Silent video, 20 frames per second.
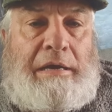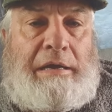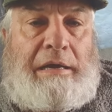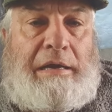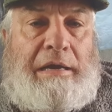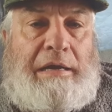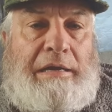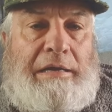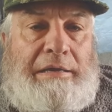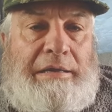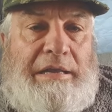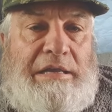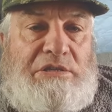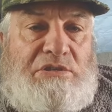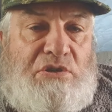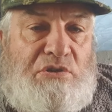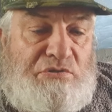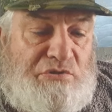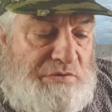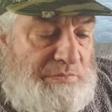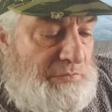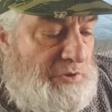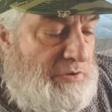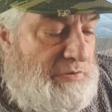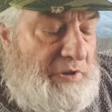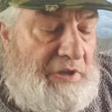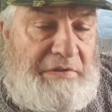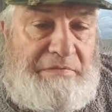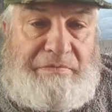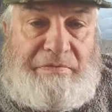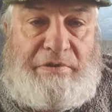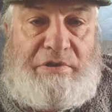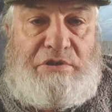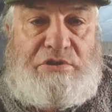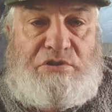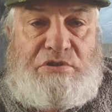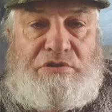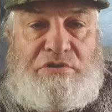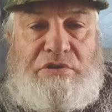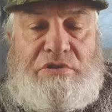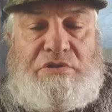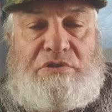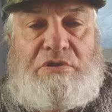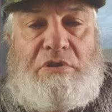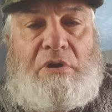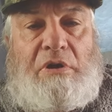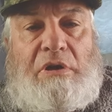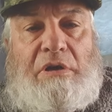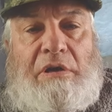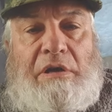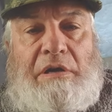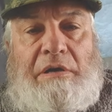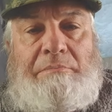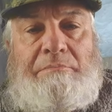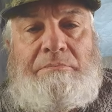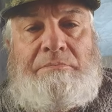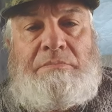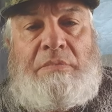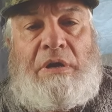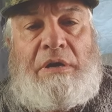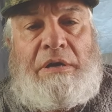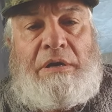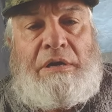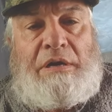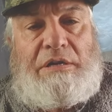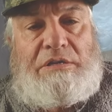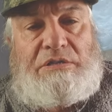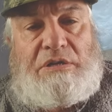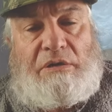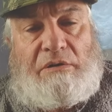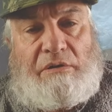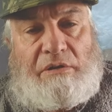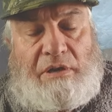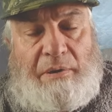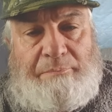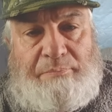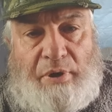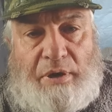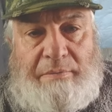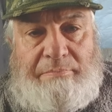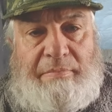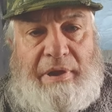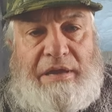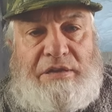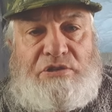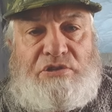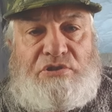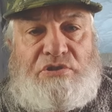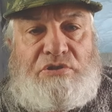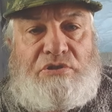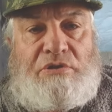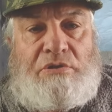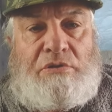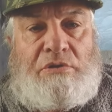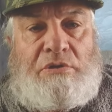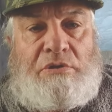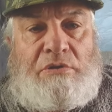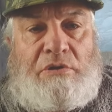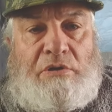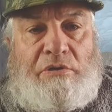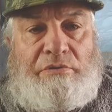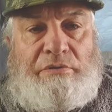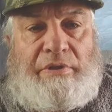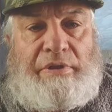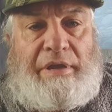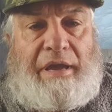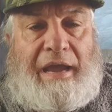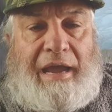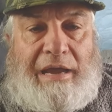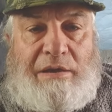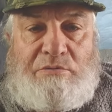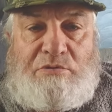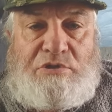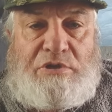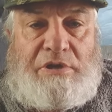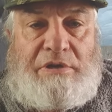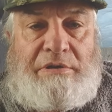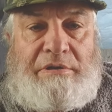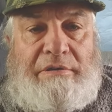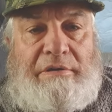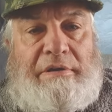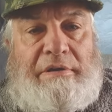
it's got some unique features. It's got like a bug mesh on the outer,